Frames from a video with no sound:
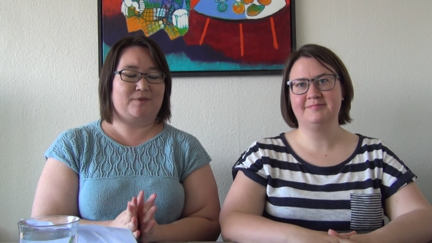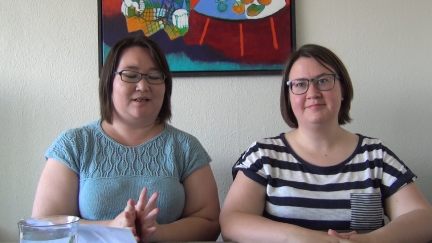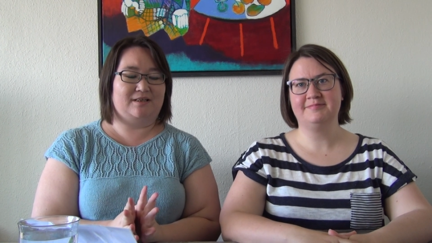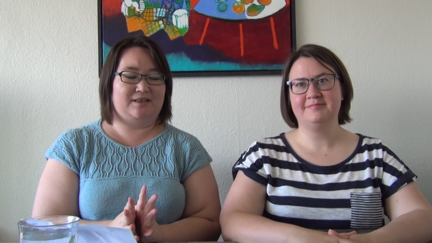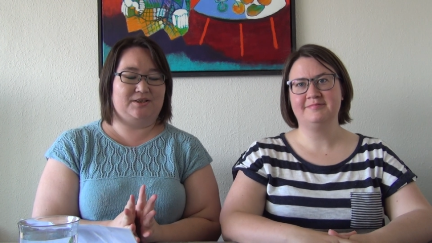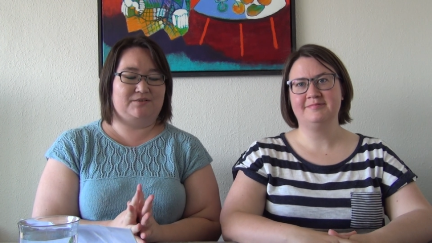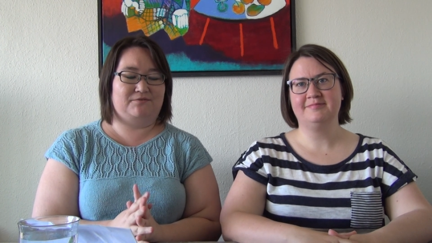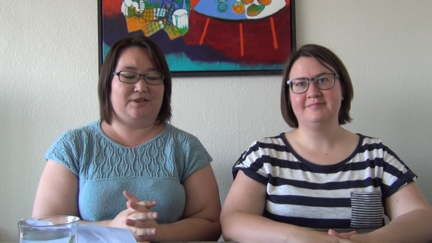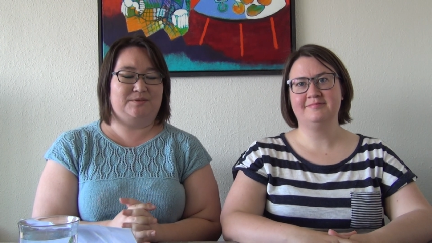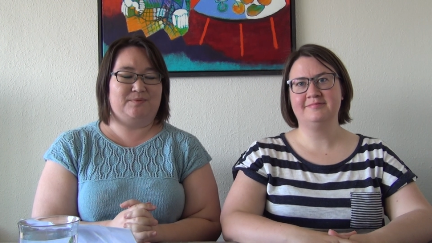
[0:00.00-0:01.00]
Speaker 1: Uh, you can
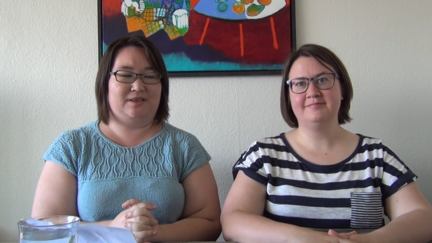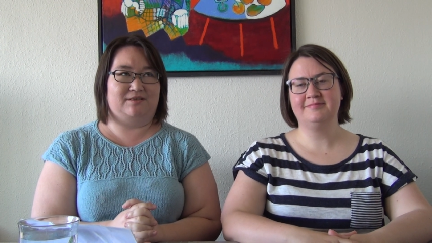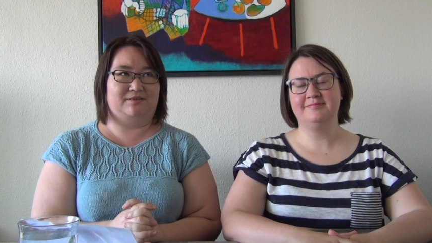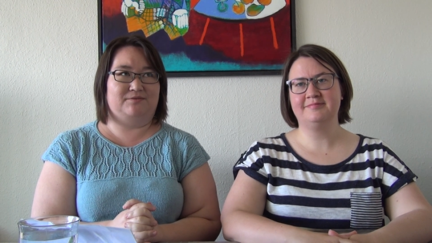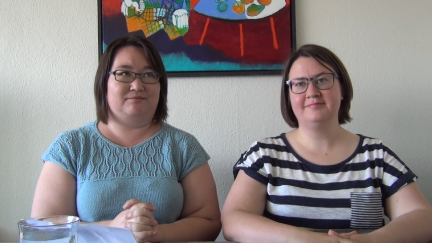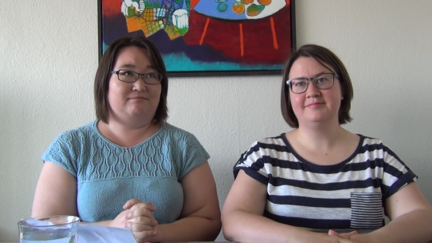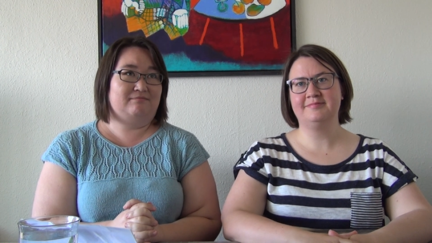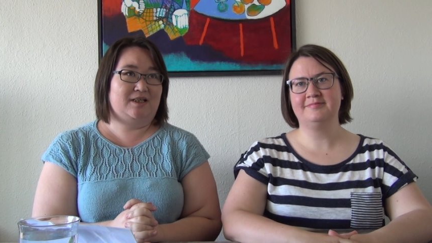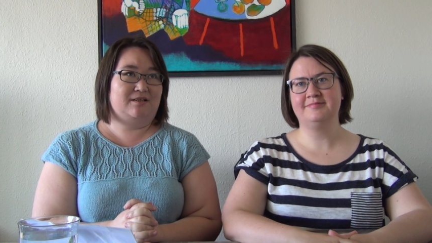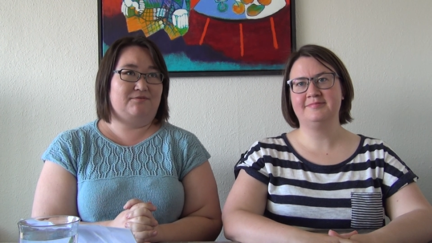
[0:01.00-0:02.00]
find me on
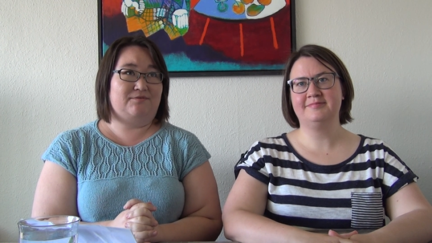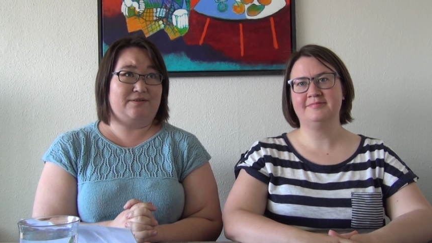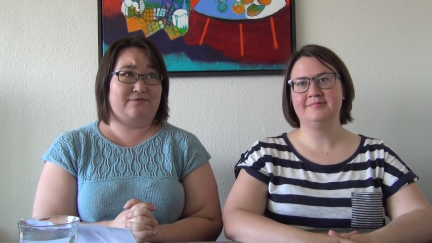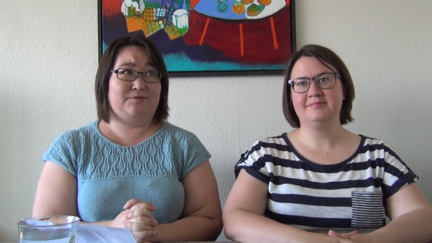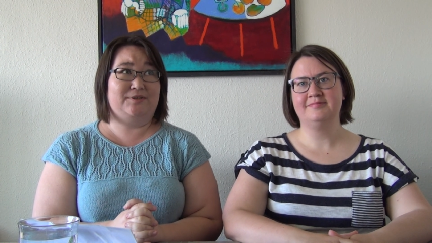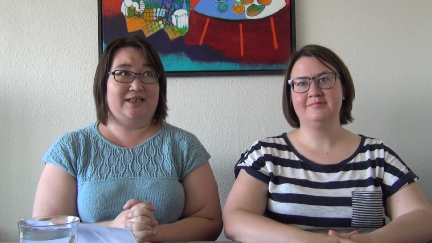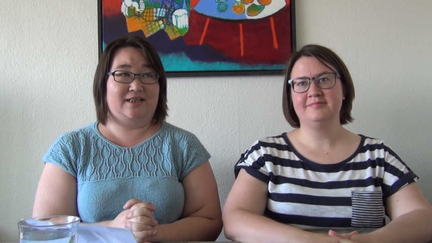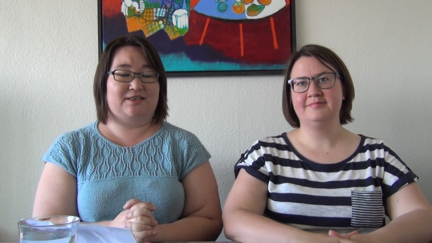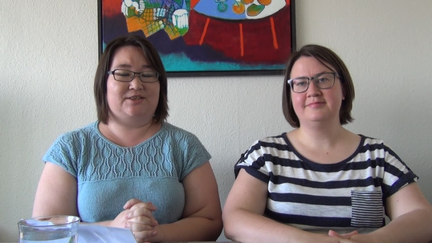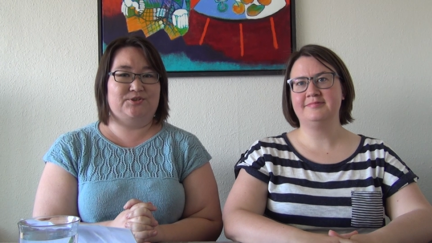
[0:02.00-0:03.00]
Ravelry
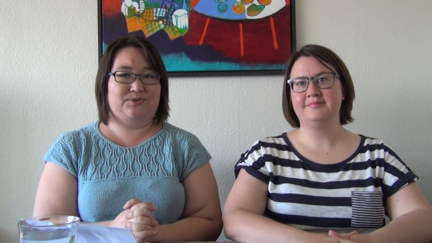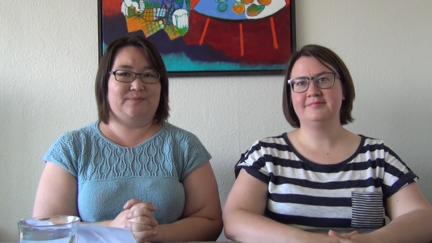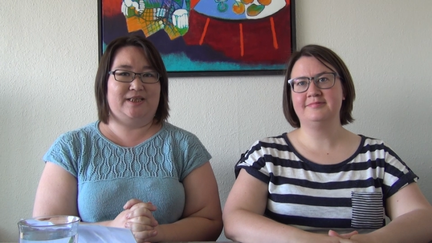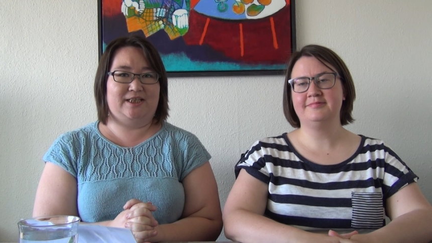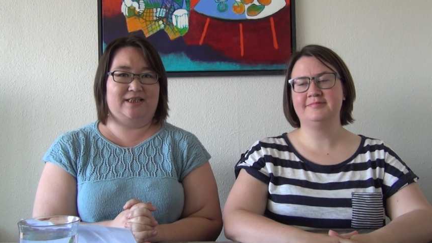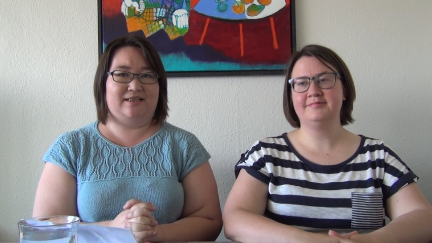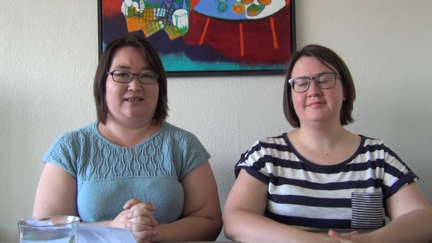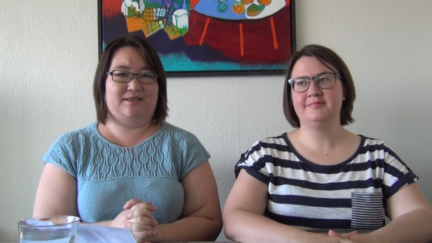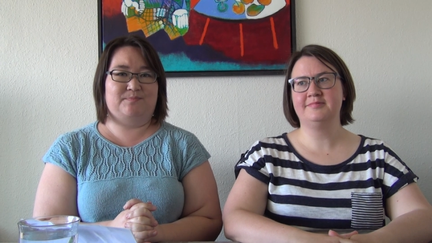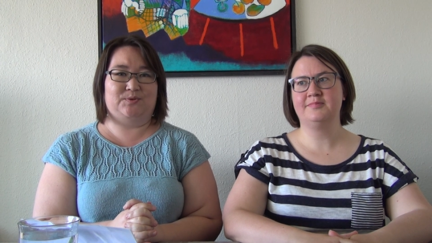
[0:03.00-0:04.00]
and social media
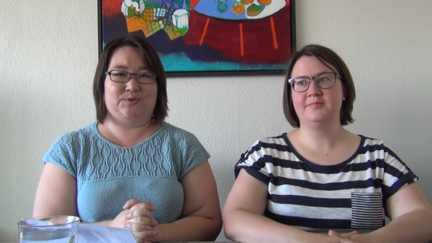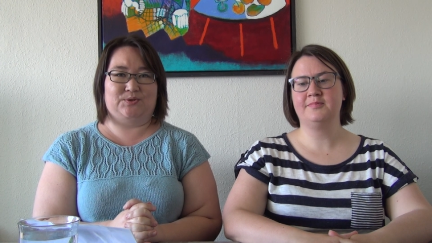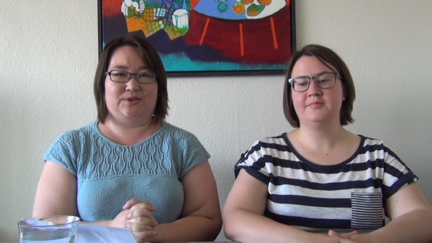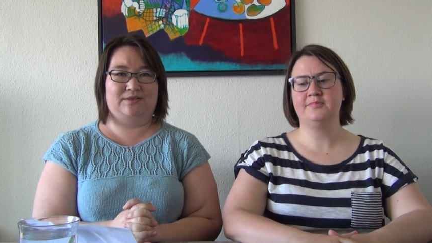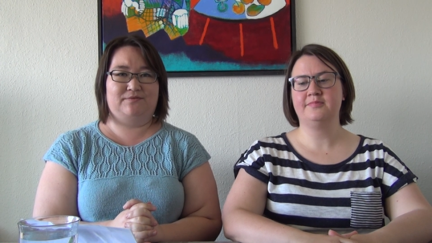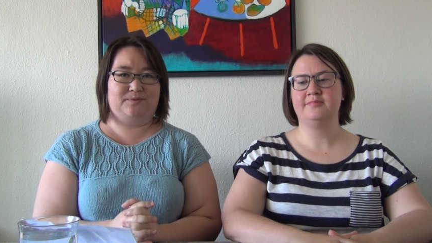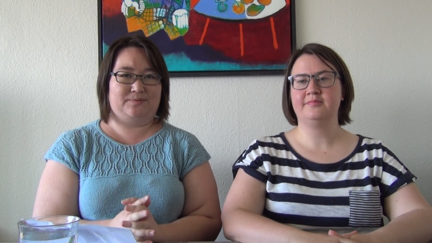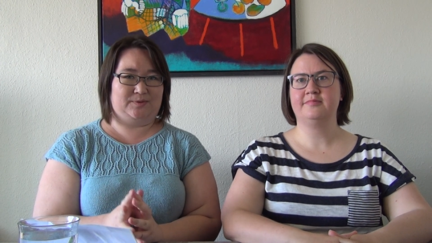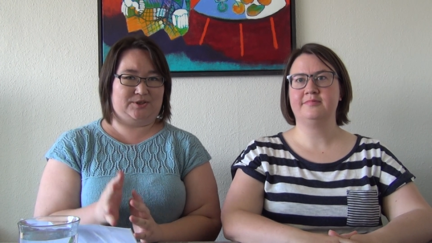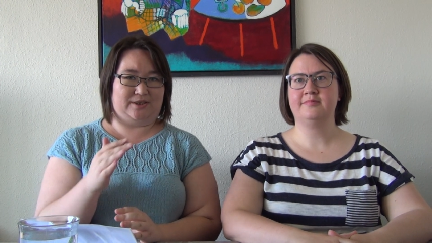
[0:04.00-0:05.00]
as Bundgaard F,
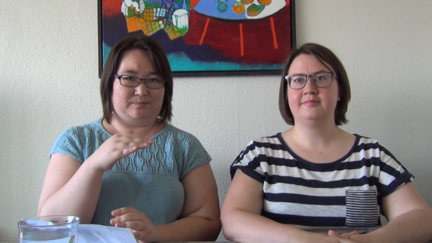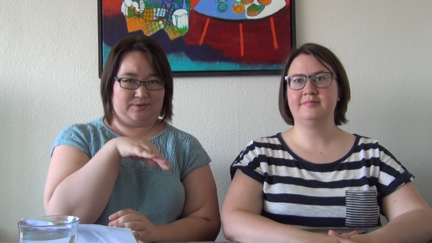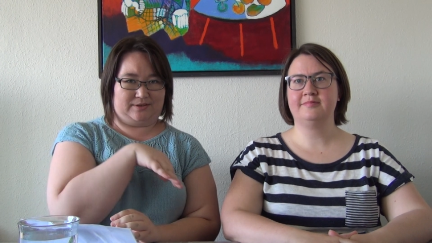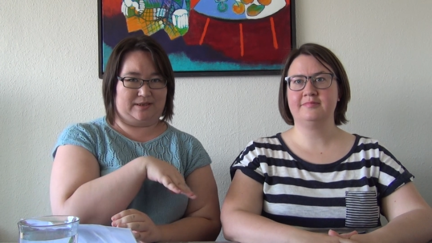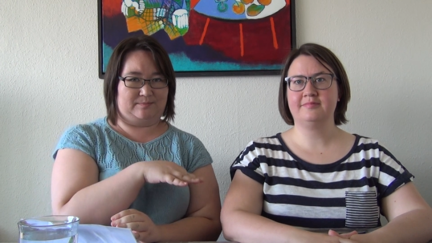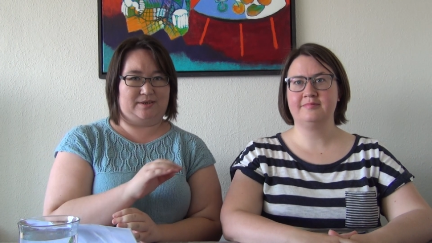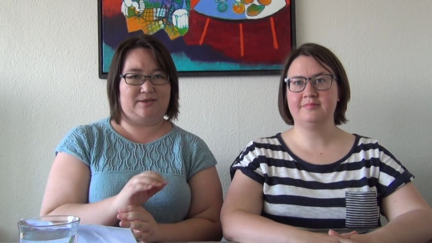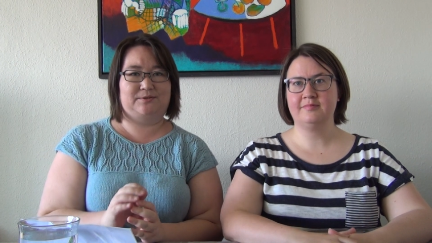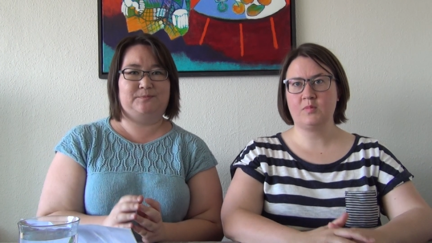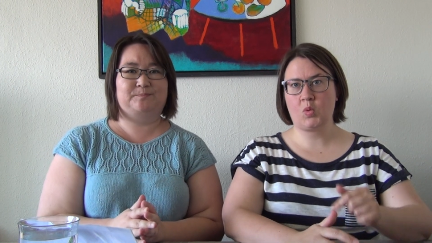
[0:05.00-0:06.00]
which I'll put down
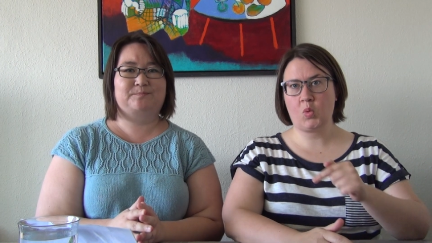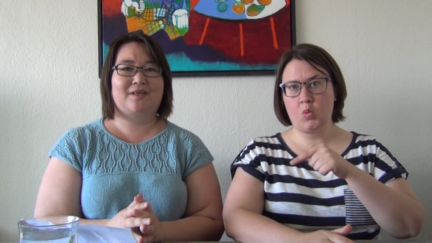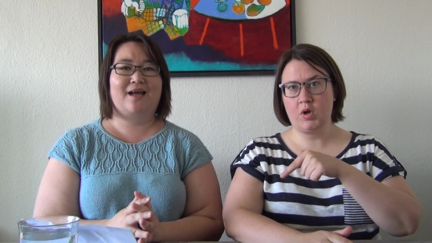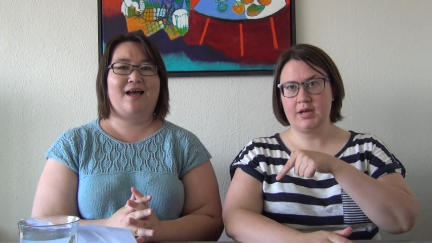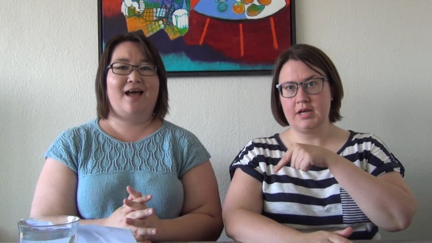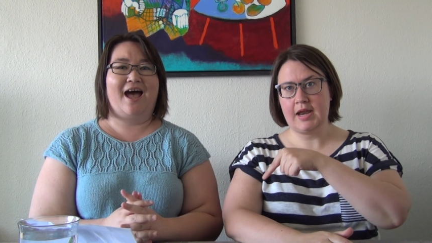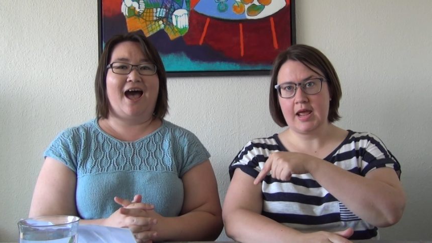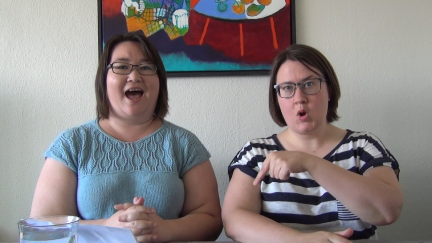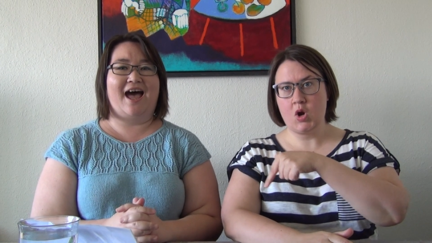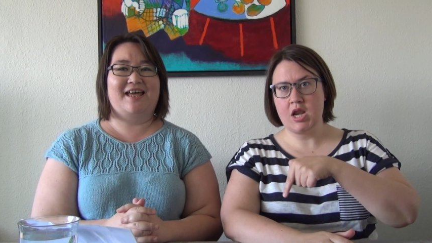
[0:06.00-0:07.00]
below.
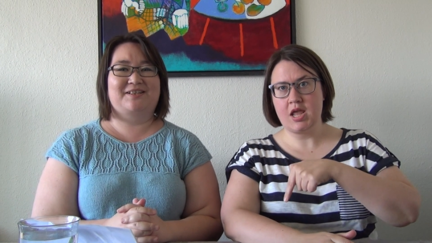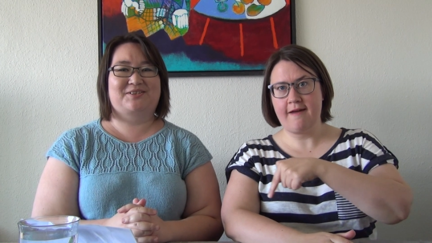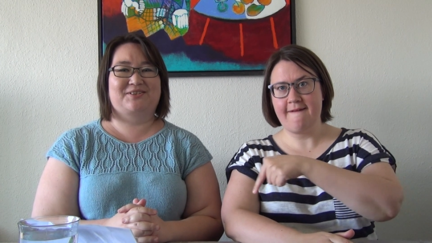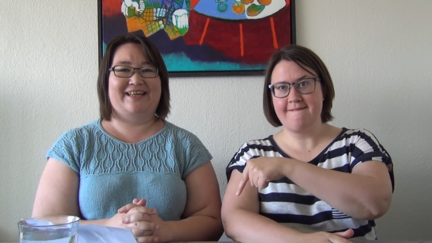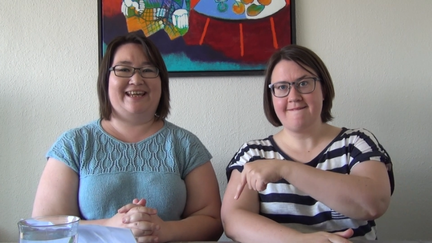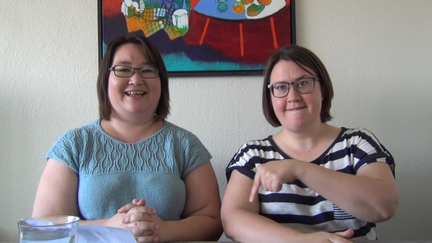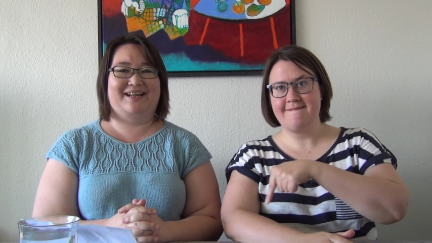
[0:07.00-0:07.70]
And today